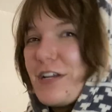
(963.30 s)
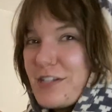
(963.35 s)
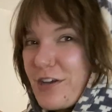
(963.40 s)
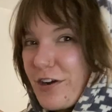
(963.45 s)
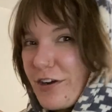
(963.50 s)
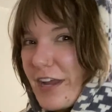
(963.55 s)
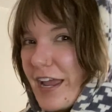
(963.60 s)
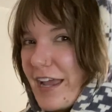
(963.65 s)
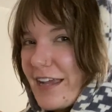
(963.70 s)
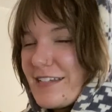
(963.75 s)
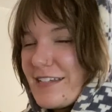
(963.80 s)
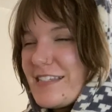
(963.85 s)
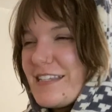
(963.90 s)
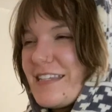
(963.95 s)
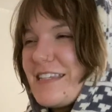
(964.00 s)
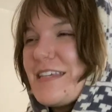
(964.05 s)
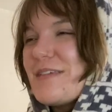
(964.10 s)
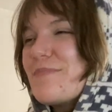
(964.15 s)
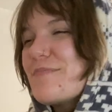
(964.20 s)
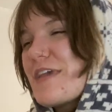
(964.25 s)
dark
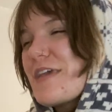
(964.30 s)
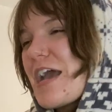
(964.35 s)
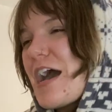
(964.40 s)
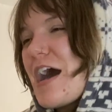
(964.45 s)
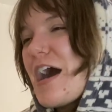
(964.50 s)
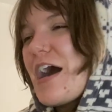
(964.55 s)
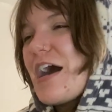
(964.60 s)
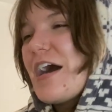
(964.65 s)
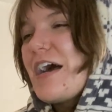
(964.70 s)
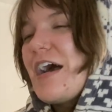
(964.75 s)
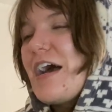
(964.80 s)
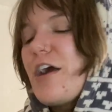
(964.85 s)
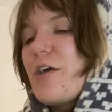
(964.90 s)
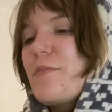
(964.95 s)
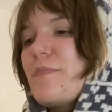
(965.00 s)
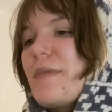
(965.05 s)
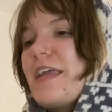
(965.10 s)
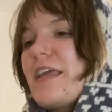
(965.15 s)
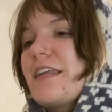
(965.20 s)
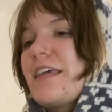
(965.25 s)
academia. Our
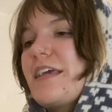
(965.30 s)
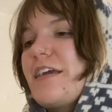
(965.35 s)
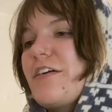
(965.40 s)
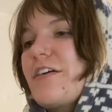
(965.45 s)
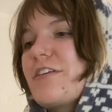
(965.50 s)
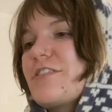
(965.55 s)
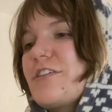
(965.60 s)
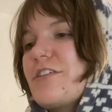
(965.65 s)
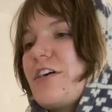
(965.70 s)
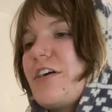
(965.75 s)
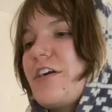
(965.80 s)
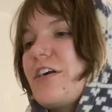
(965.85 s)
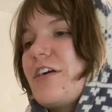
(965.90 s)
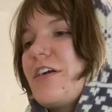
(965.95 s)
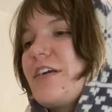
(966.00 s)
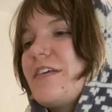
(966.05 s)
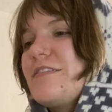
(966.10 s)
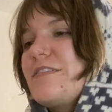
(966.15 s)
main character